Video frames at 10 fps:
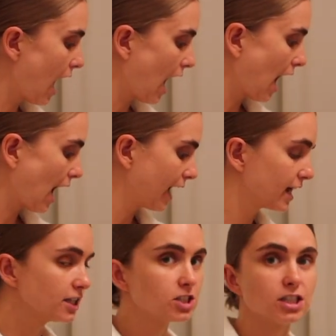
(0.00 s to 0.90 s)

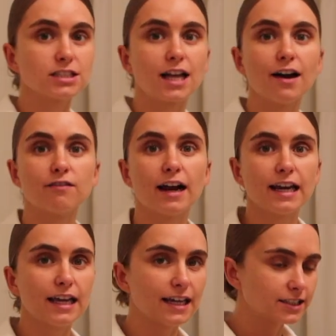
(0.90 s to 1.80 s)
I just got
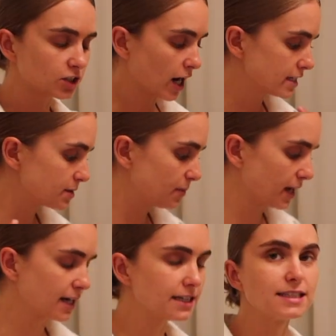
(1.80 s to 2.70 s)
ready and dressed
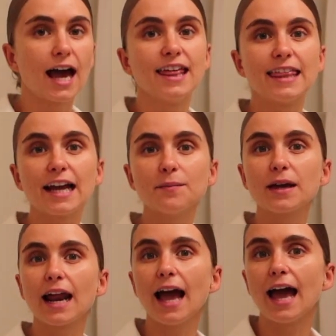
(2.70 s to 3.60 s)
because I think I'm
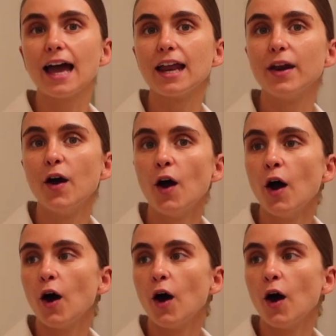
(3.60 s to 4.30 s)
gonna head